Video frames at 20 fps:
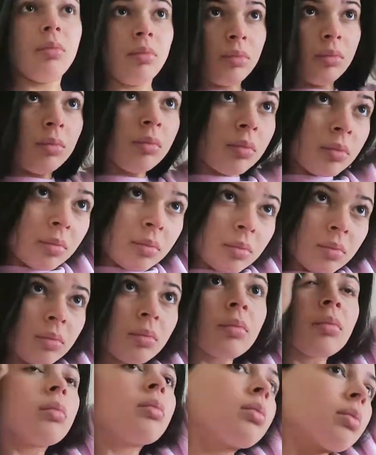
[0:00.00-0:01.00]
It
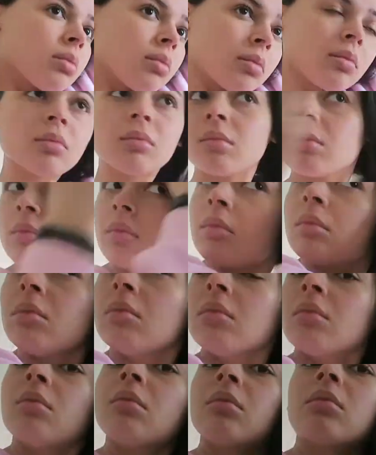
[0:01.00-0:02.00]
wasn't a hair wash day
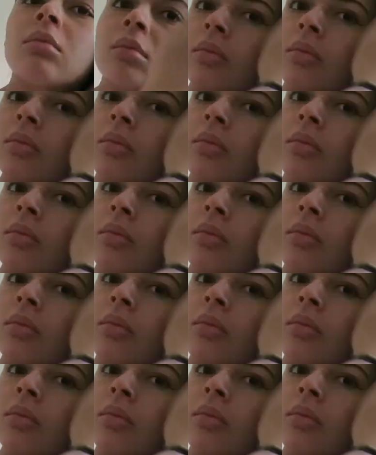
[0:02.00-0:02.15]
today, but